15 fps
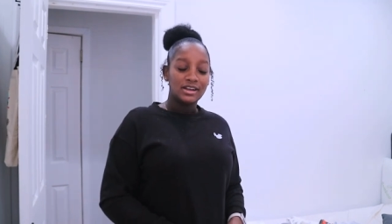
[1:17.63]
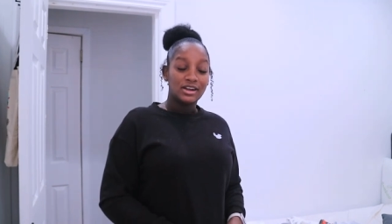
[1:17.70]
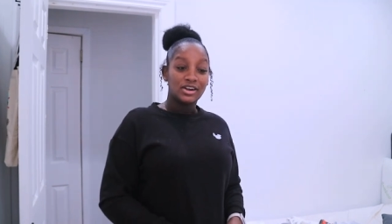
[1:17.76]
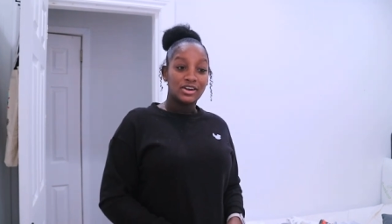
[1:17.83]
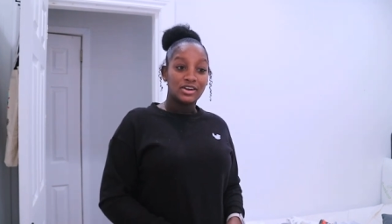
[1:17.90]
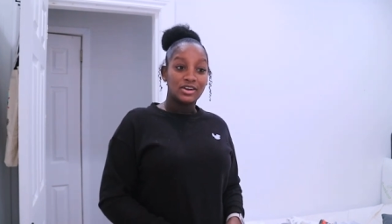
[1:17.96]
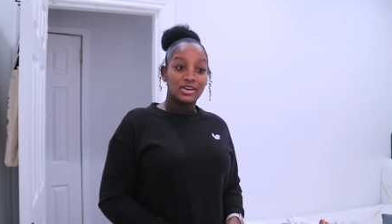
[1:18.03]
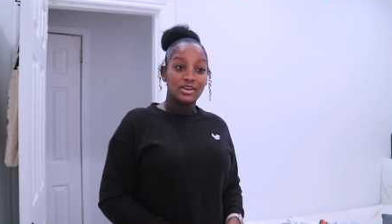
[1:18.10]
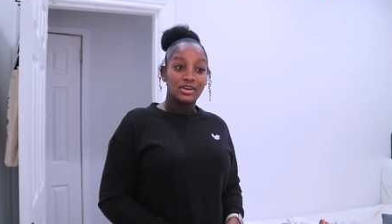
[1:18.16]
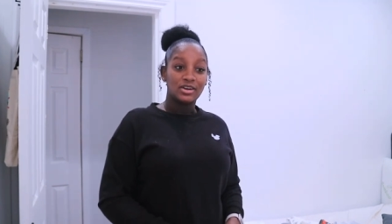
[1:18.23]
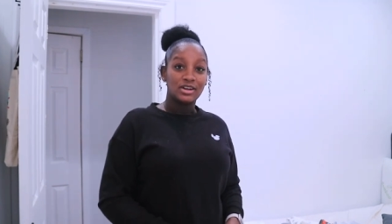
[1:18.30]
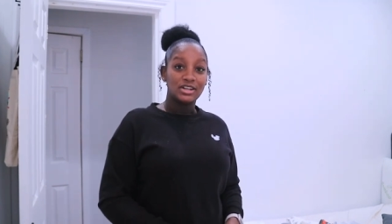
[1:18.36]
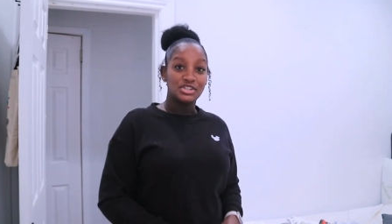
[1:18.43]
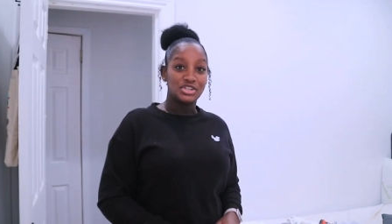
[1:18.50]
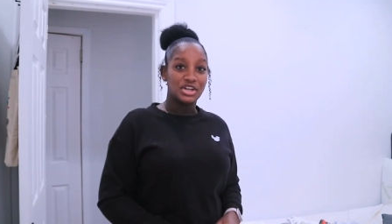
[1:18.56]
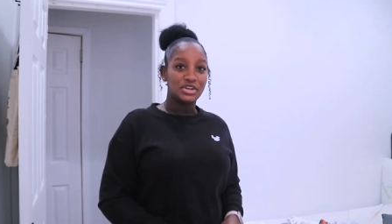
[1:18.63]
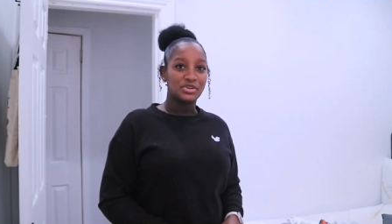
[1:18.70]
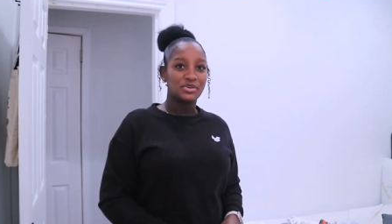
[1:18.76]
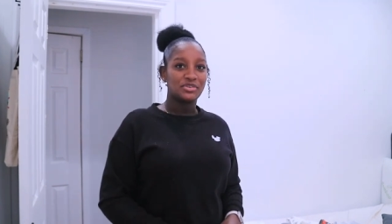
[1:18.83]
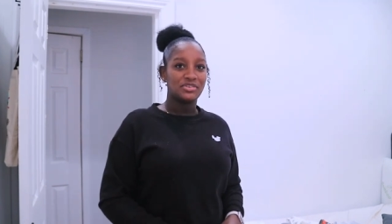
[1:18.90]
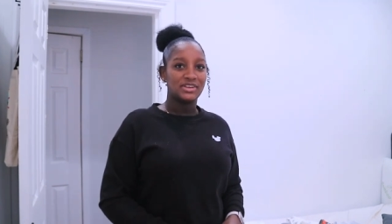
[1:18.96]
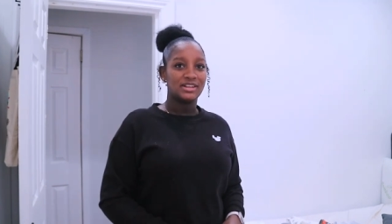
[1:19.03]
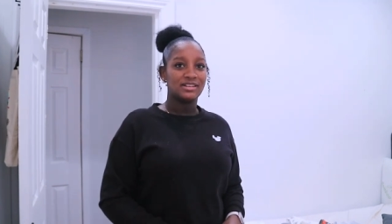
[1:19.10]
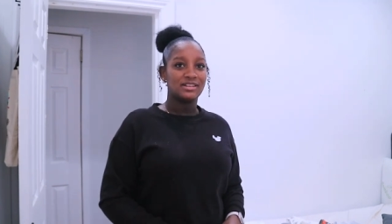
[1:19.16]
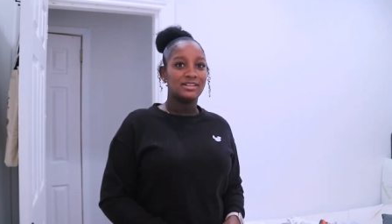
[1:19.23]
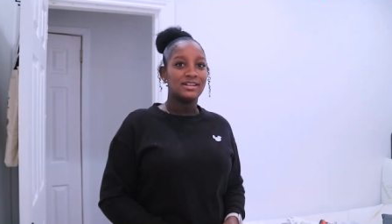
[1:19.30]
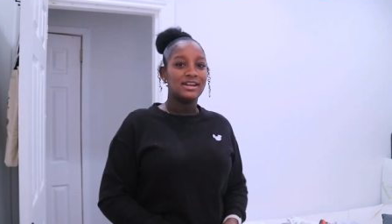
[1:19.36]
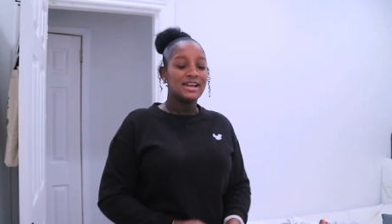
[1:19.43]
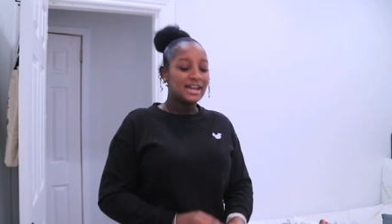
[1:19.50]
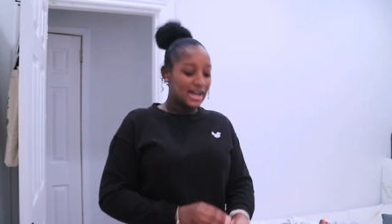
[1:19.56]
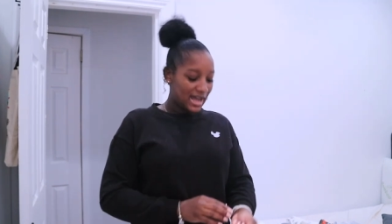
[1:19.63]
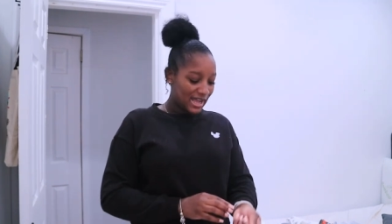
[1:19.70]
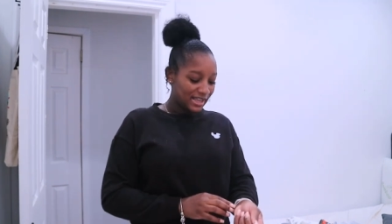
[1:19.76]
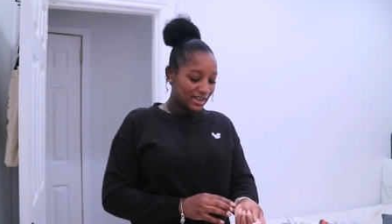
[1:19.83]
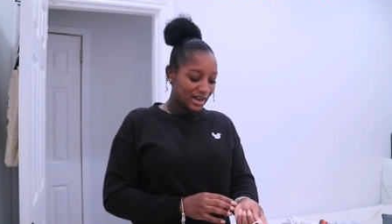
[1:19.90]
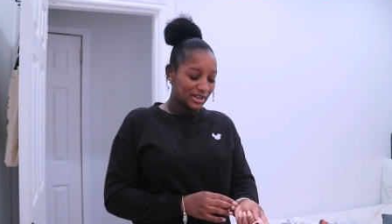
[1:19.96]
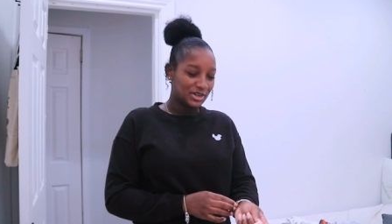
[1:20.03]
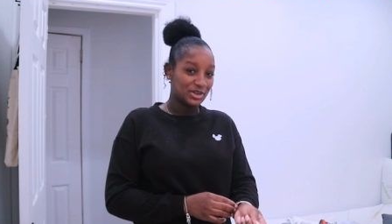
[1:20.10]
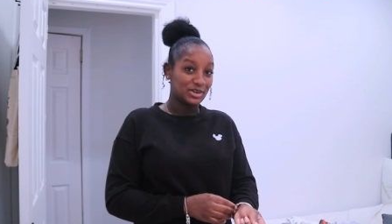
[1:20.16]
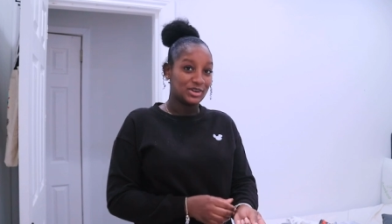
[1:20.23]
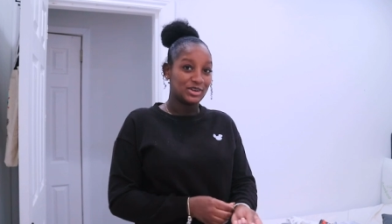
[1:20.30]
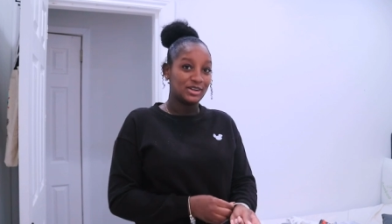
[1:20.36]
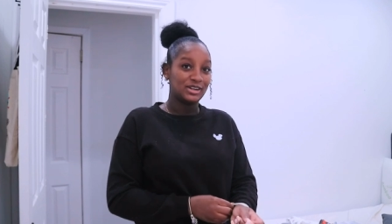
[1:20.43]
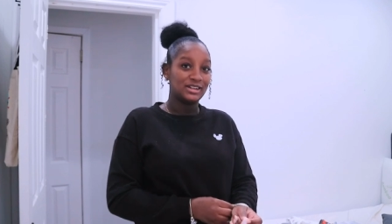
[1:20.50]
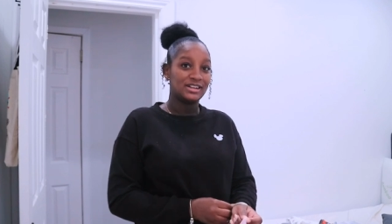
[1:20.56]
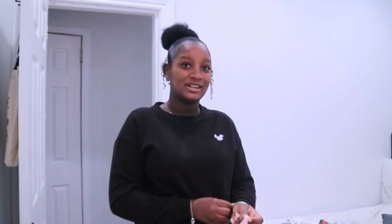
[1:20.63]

her gender reveal, I got her